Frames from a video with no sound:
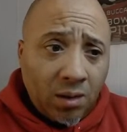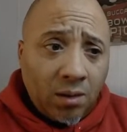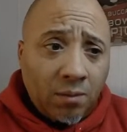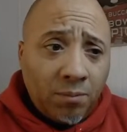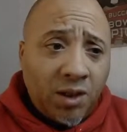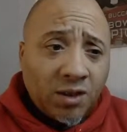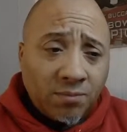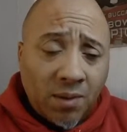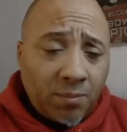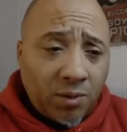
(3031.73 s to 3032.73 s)
Because
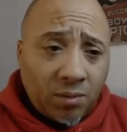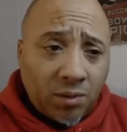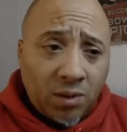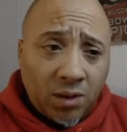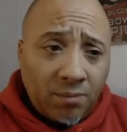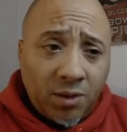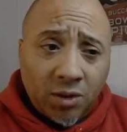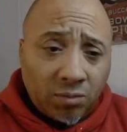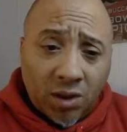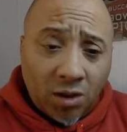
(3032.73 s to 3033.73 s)
remember, Columbia
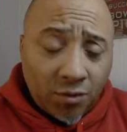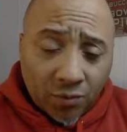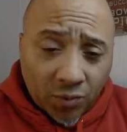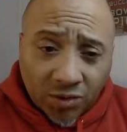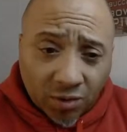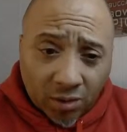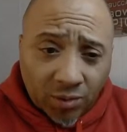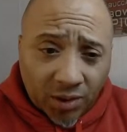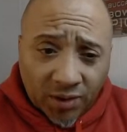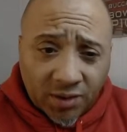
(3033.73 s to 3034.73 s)
300 was their
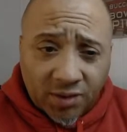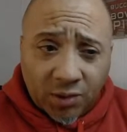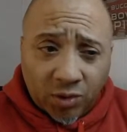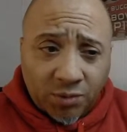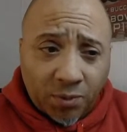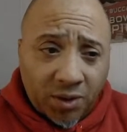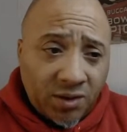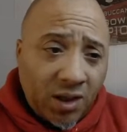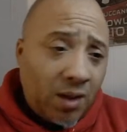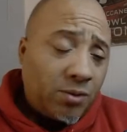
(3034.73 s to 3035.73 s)
own entity once upon a
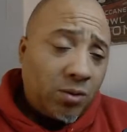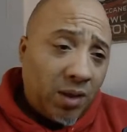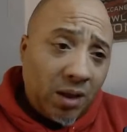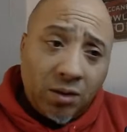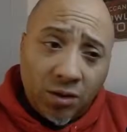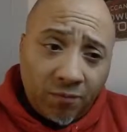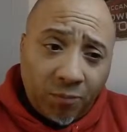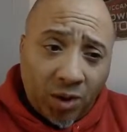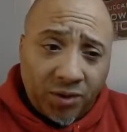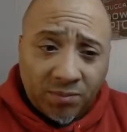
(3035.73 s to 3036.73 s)
time, so they could have
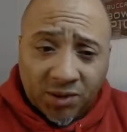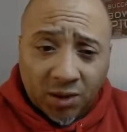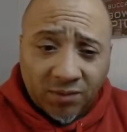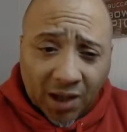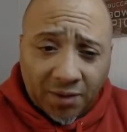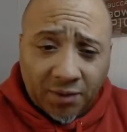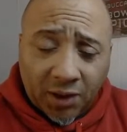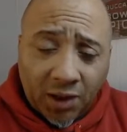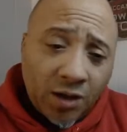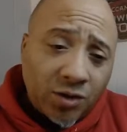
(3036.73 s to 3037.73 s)
bought themselves out of the
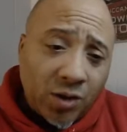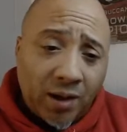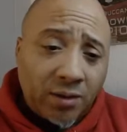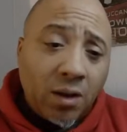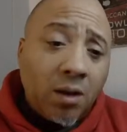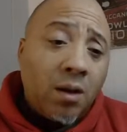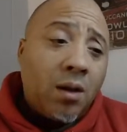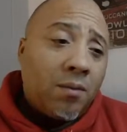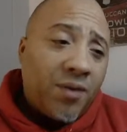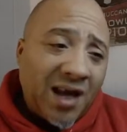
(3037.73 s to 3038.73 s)
contract.
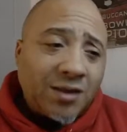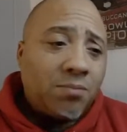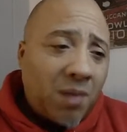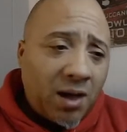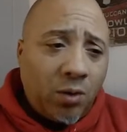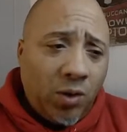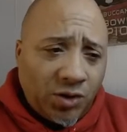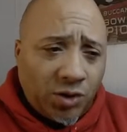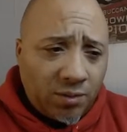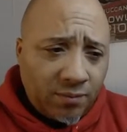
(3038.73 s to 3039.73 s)
That's my
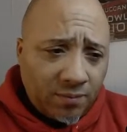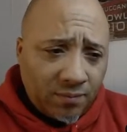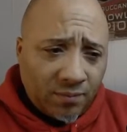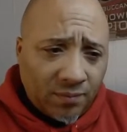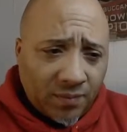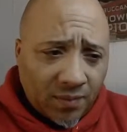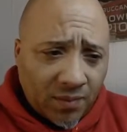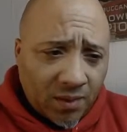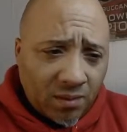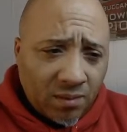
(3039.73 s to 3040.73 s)
question.
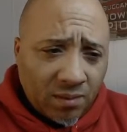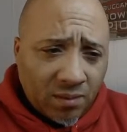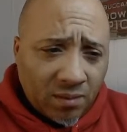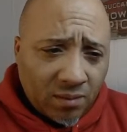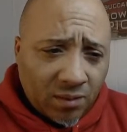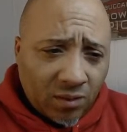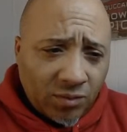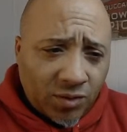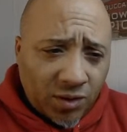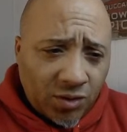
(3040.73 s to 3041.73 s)

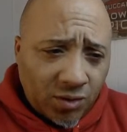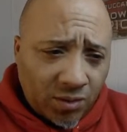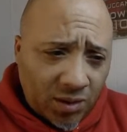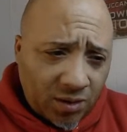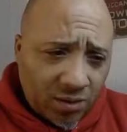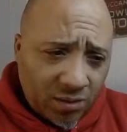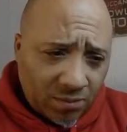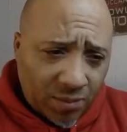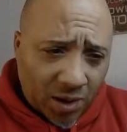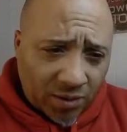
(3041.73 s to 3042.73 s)
Coach, did you hear
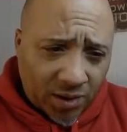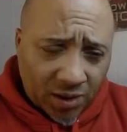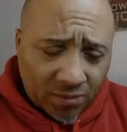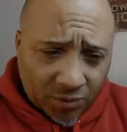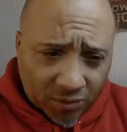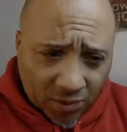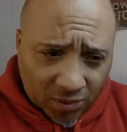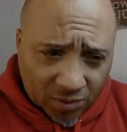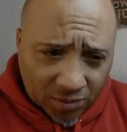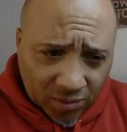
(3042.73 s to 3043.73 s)
about Cam
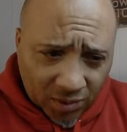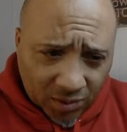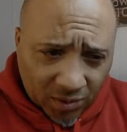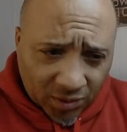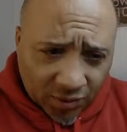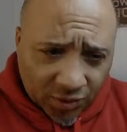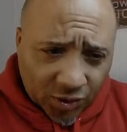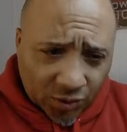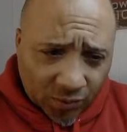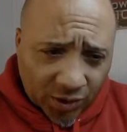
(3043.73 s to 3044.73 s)
Crow
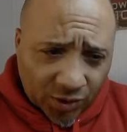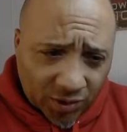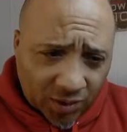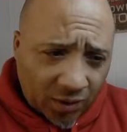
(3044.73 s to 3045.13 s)
situation?